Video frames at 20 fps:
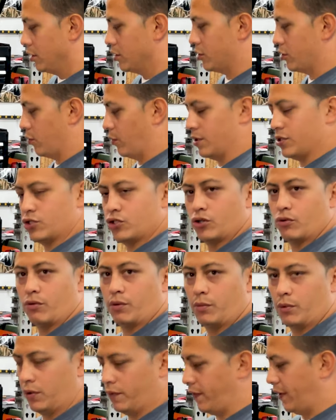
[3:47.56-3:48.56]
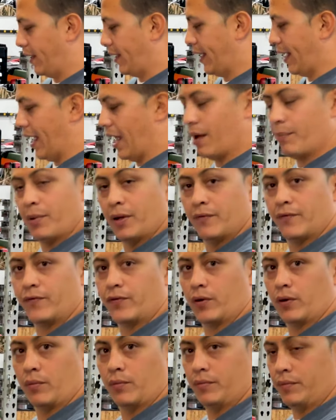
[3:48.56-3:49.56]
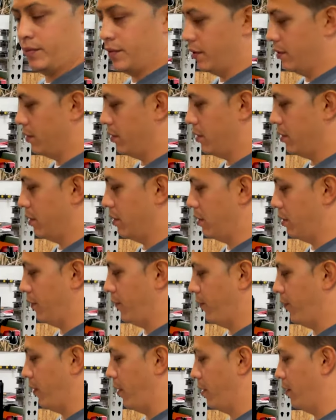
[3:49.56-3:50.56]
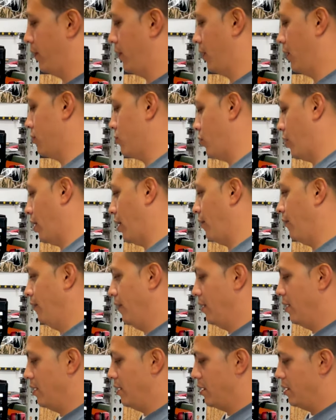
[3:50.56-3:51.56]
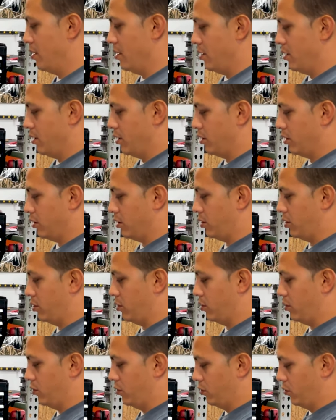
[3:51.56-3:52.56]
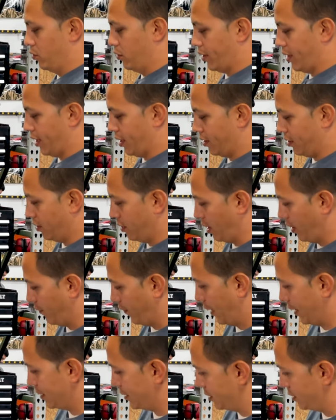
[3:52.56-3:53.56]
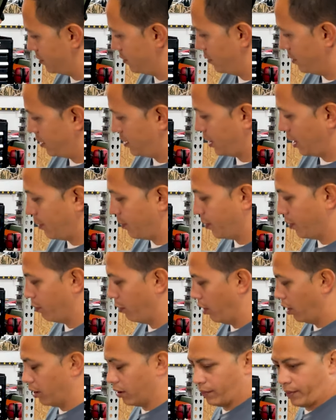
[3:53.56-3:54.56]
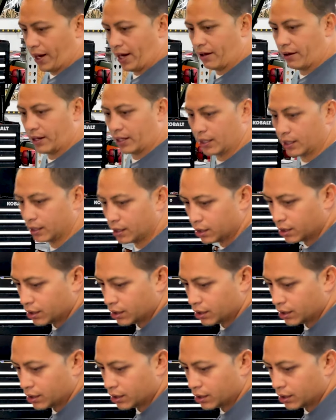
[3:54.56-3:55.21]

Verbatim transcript: So once you remove the cap from the front of the drive, you can you have access to the taper roller bearing.